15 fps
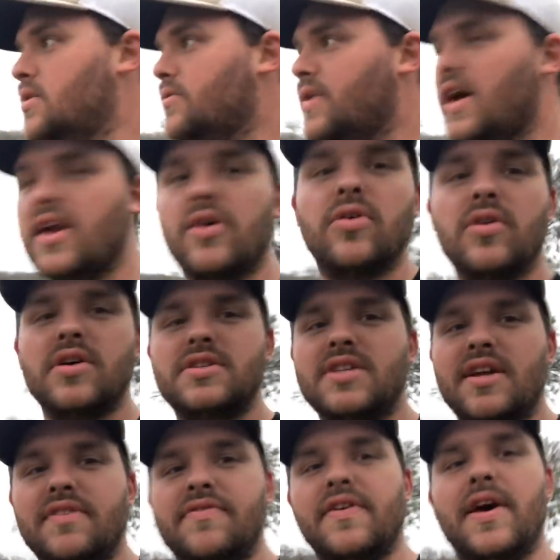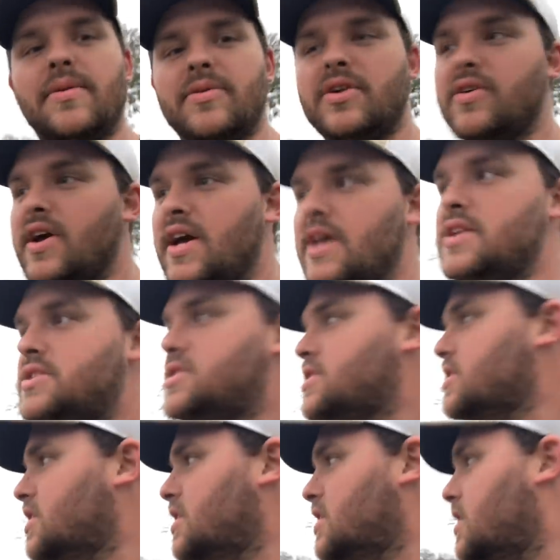We had a horse at a family ranch,
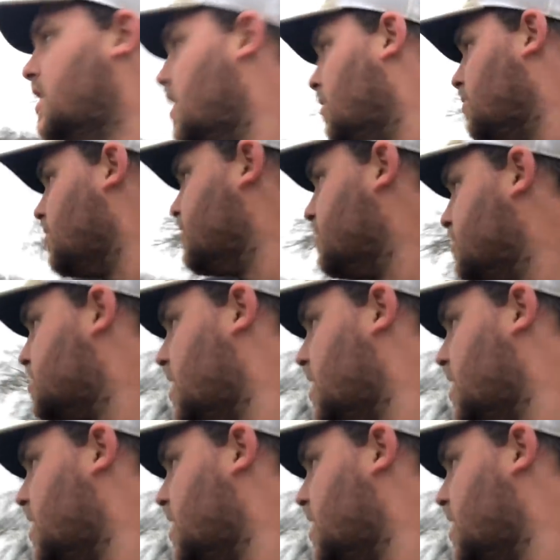and one of them